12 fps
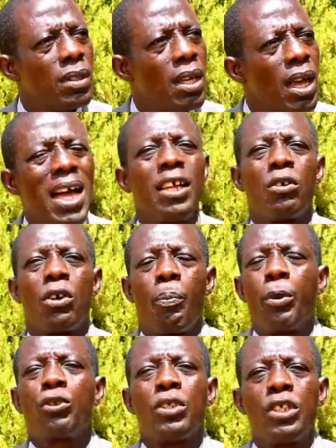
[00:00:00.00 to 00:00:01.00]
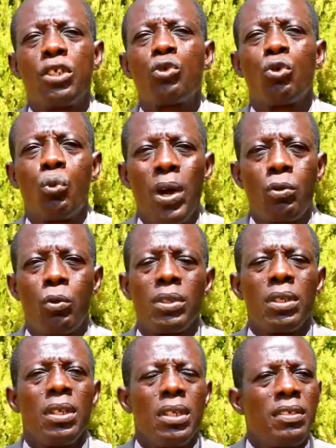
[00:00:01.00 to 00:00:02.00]
had an opportunity to work with
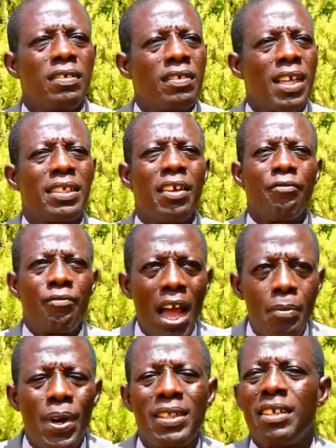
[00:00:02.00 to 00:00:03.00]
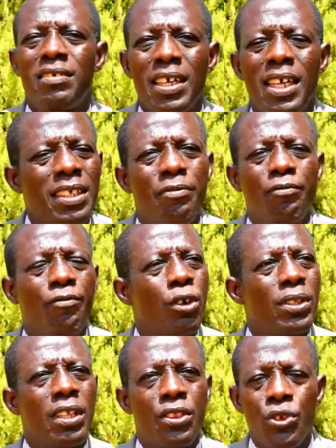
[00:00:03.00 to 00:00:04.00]
such a vibrant executive
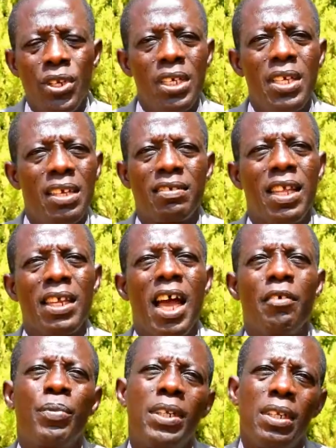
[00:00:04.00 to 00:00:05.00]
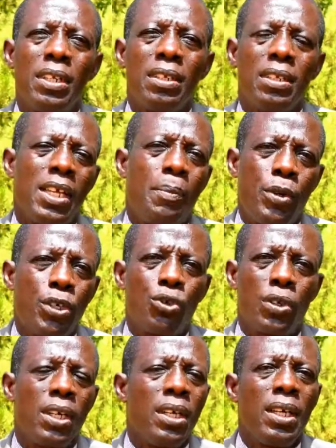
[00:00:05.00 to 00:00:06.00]
for the 3 years that I've been their
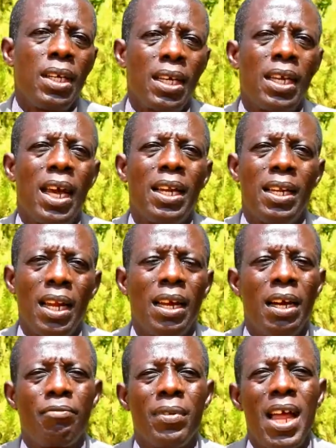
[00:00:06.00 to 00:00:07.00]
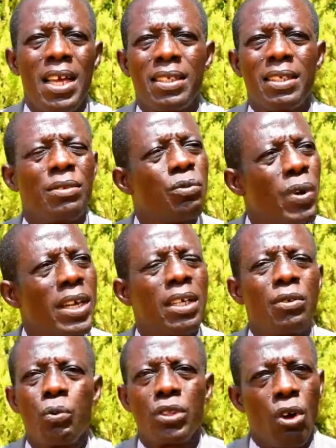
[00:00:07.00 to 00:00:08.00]
patron, and I've liked
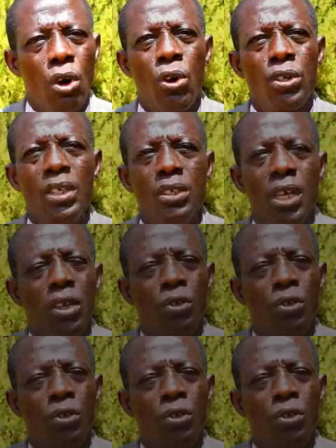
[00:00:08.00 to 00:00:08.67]
working with all the year